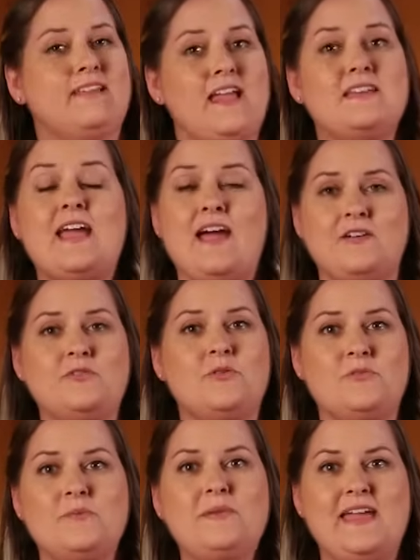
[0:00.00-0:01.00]
and at a
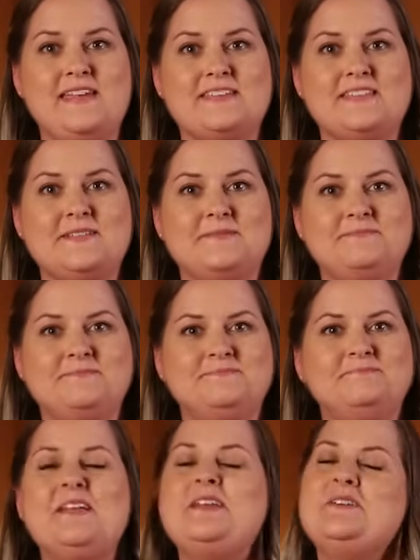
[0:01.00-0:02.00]
normal pace.
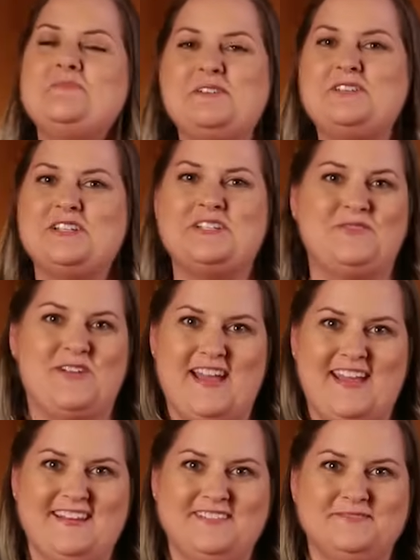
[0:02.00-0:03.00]
You'll be just
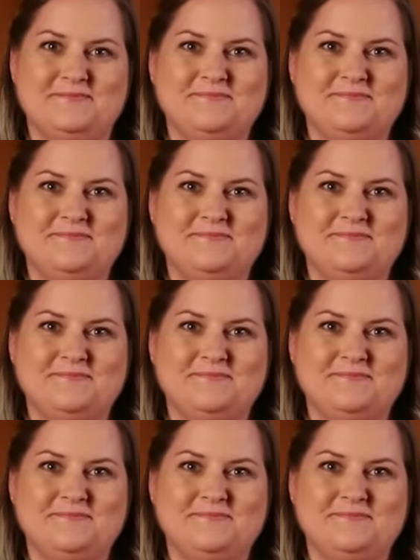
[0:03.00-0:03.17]
fine.